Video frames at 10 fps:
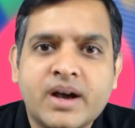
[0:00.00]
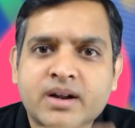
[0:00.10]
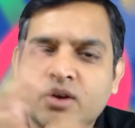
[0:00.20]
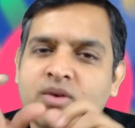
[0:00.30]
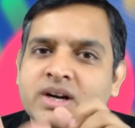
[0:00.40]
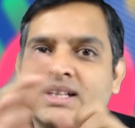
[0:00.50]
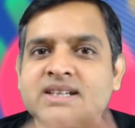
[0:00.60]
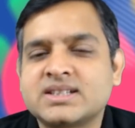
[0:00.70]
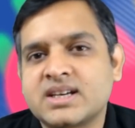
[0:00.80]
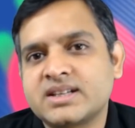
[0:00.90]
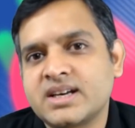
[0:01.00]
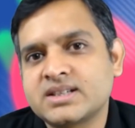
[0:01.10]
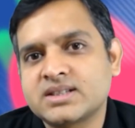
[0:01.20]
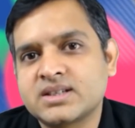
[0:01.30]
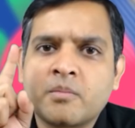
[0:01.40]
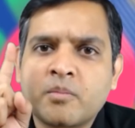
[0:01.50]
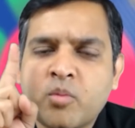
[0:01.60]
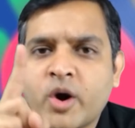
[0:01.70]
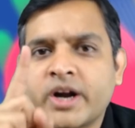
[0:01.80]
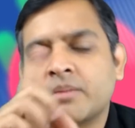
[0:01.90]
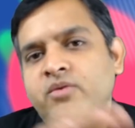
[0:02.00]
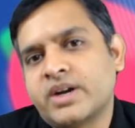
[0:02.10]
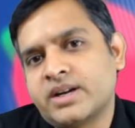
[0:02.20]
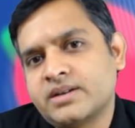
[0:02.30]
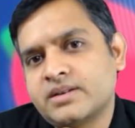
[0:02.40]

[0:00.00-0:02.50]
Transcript: Now, what are these three things? Point number one,